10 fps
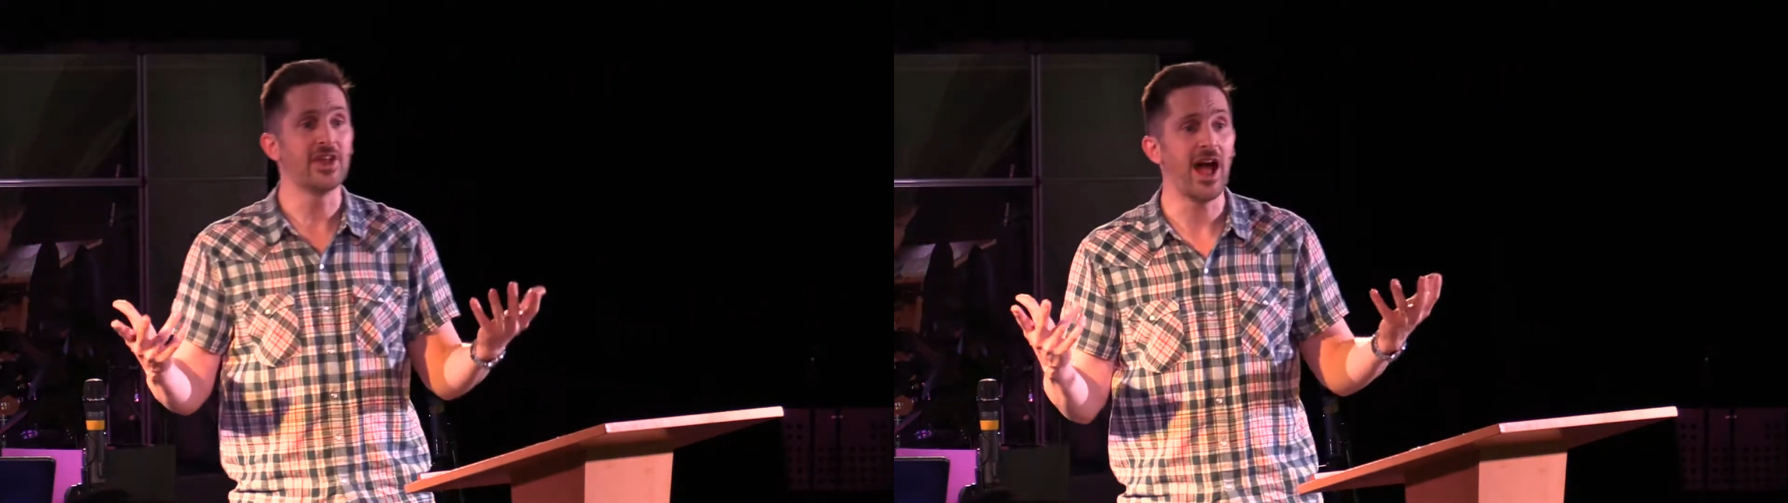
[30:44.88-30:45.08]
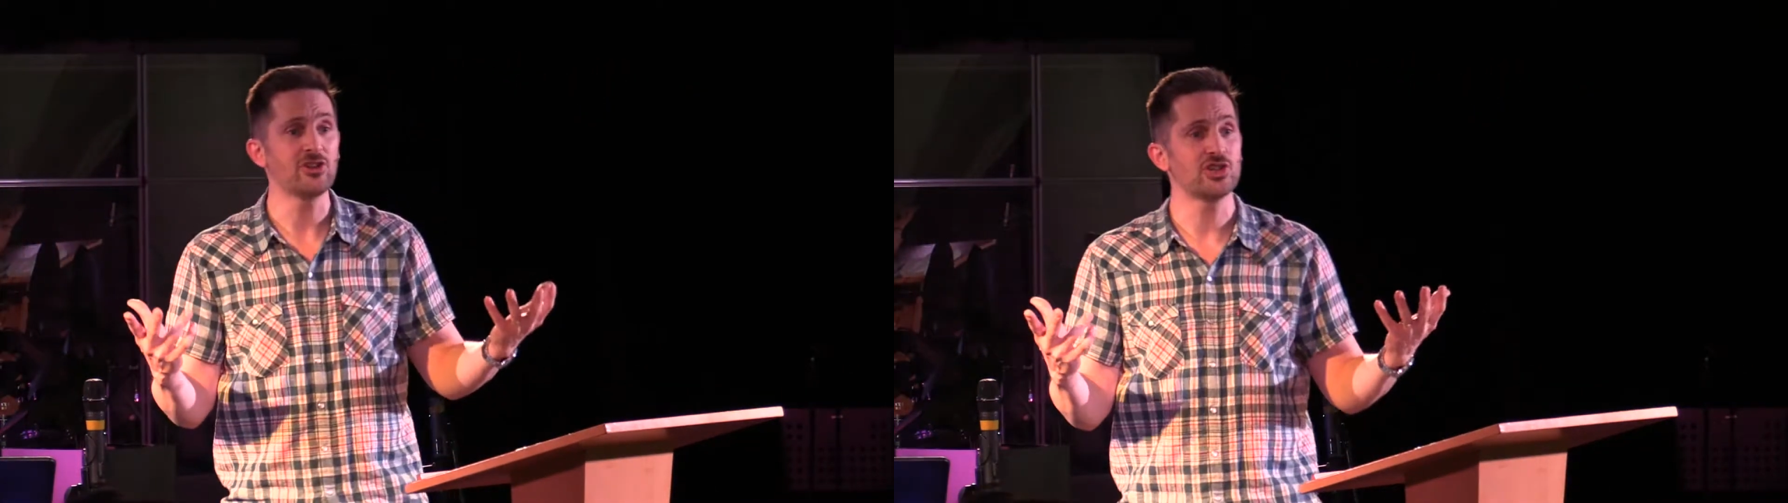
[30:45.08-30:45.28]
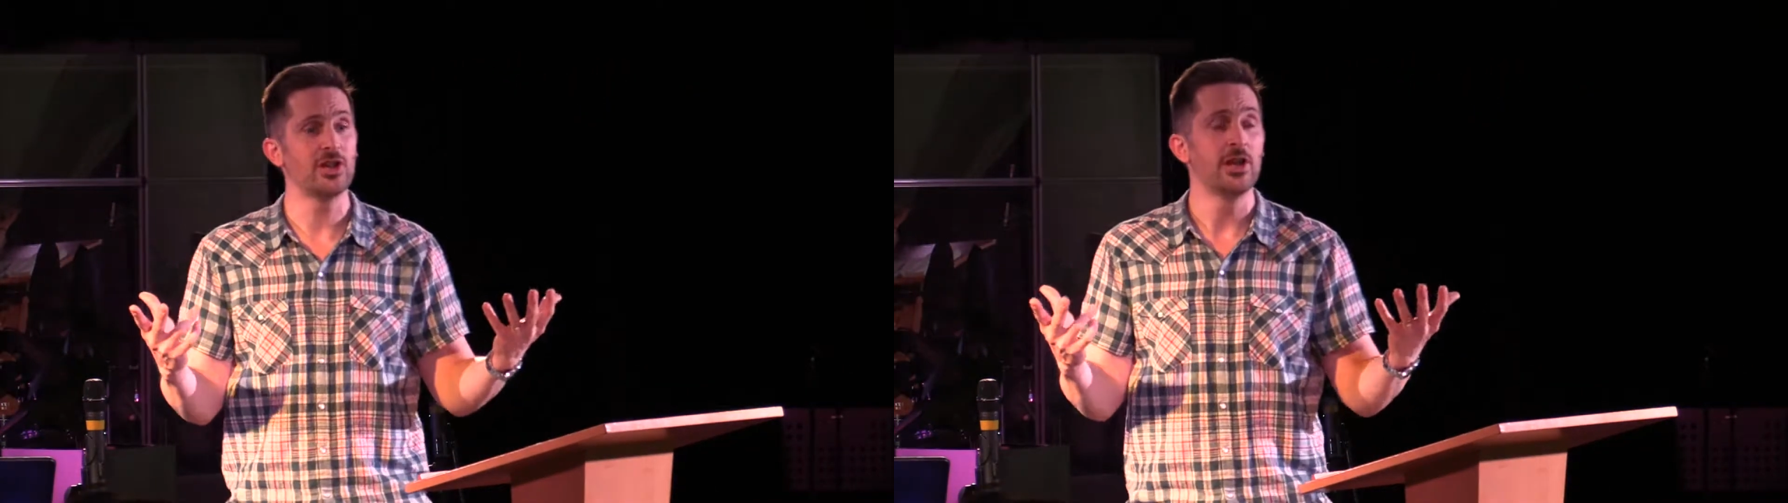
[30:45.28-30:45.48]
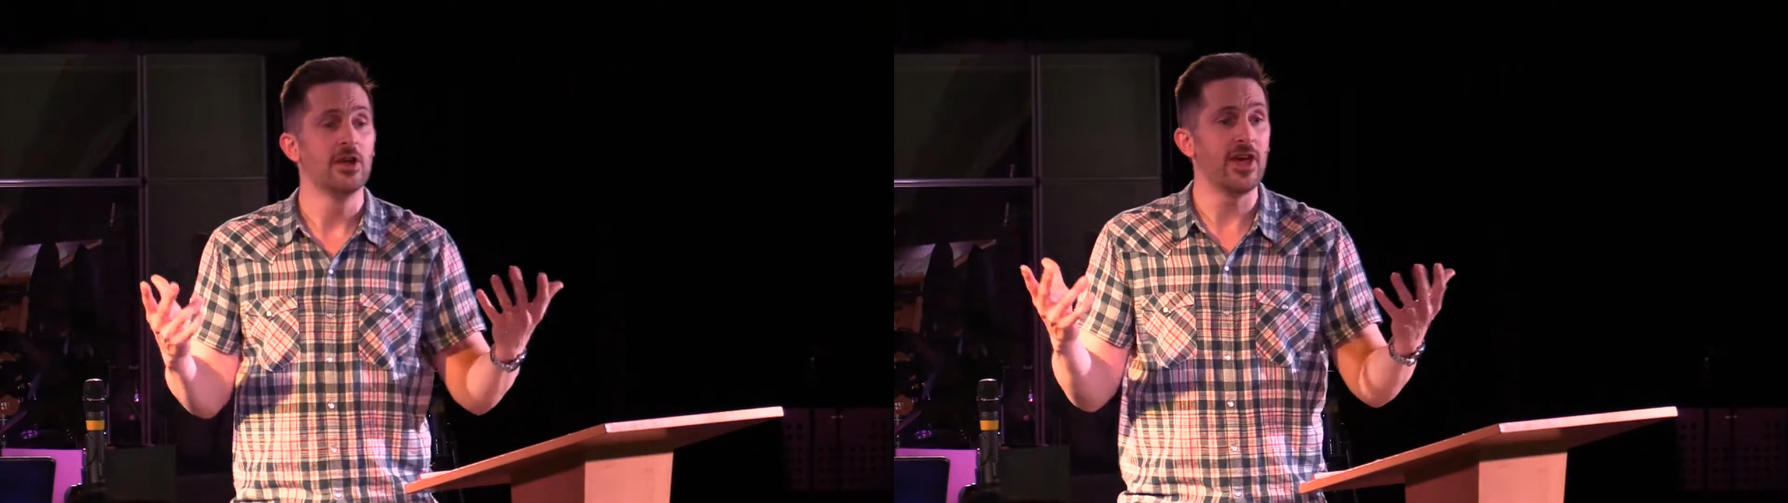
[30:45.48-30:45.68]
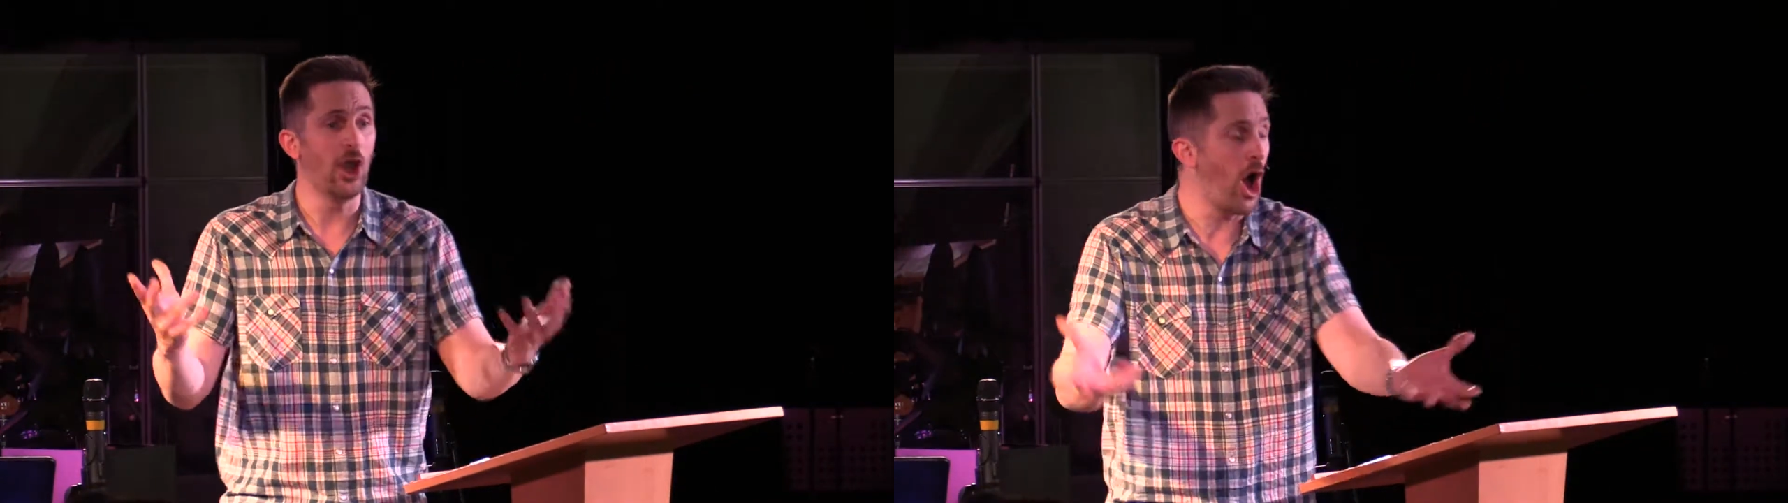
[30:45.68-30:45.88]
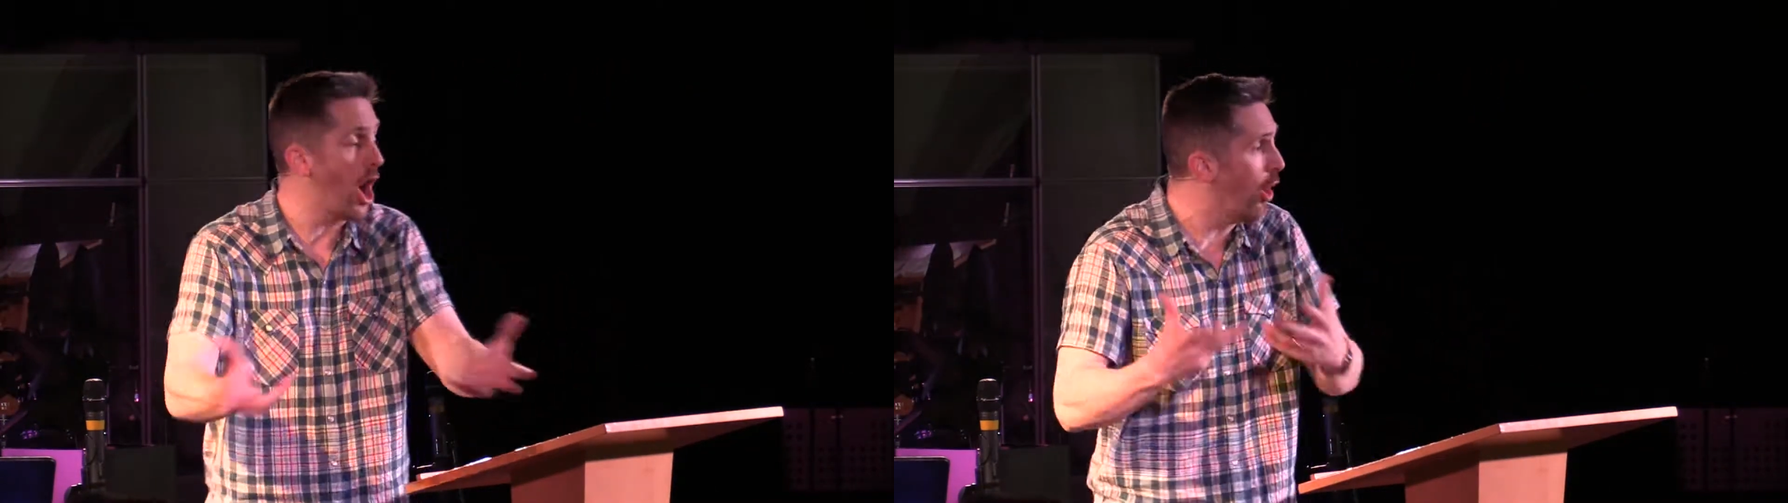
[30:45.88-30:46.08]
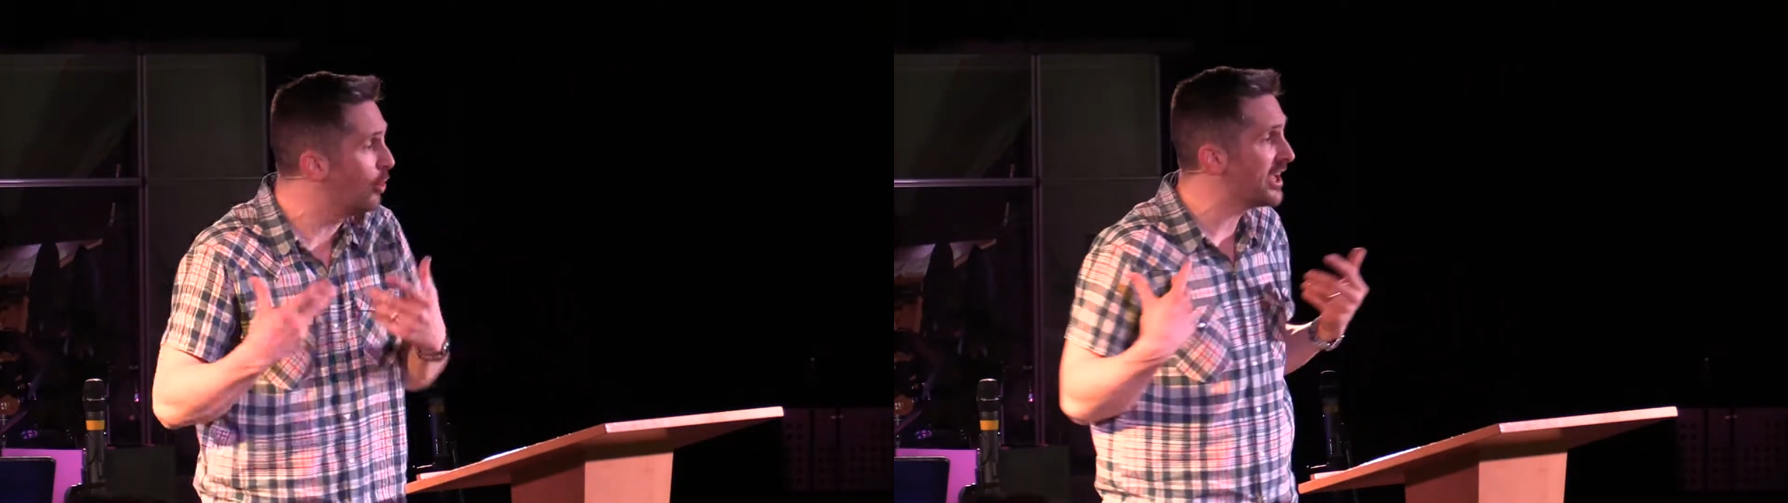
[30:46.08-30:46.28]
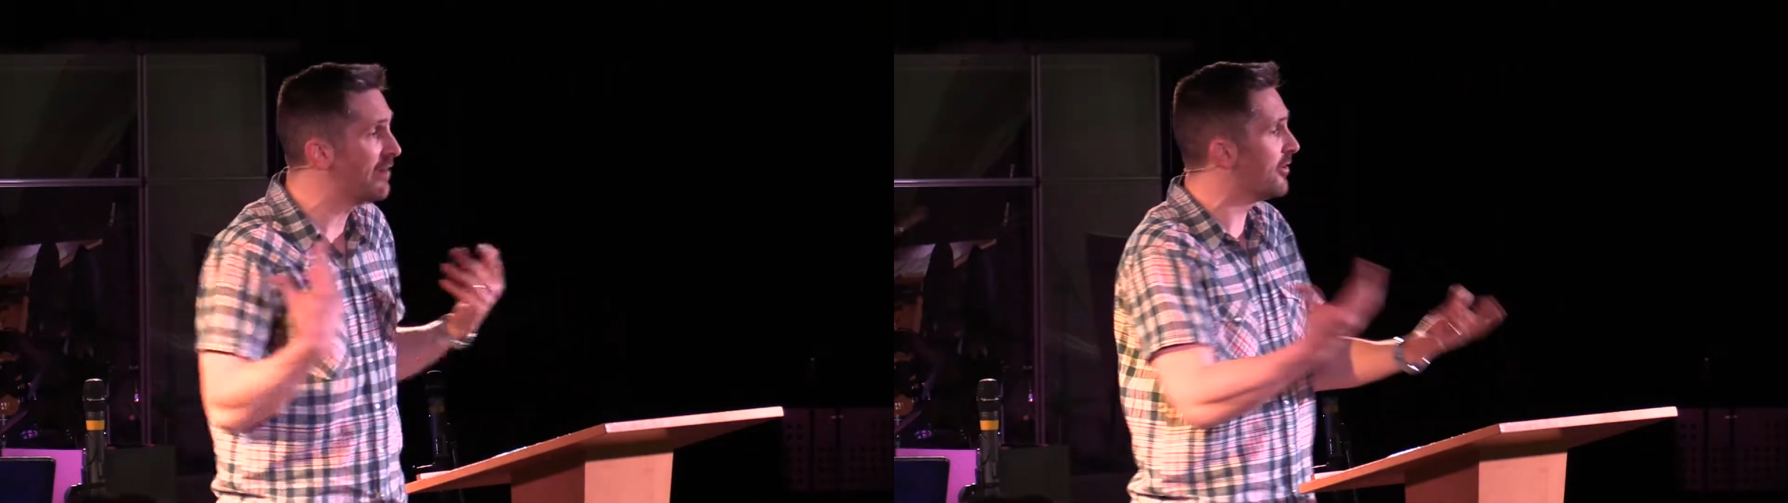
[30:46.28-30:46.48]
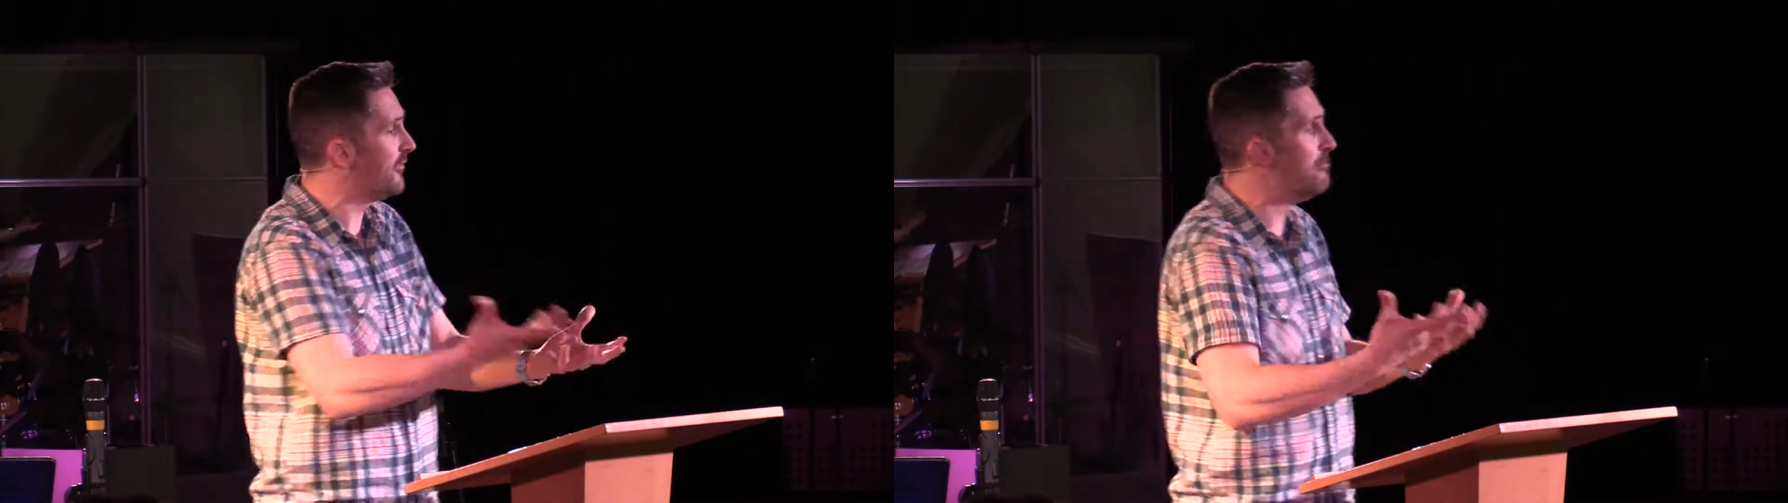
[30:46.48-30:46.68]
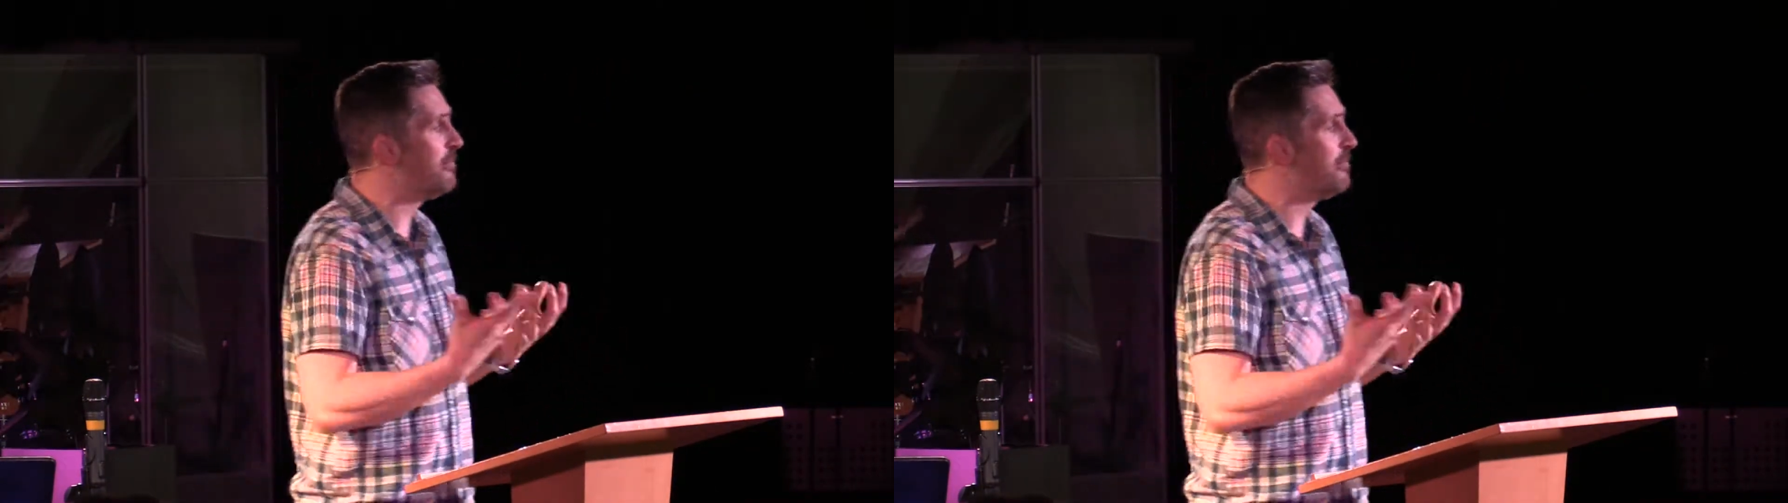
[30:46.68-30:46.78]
that actually they're not holding everything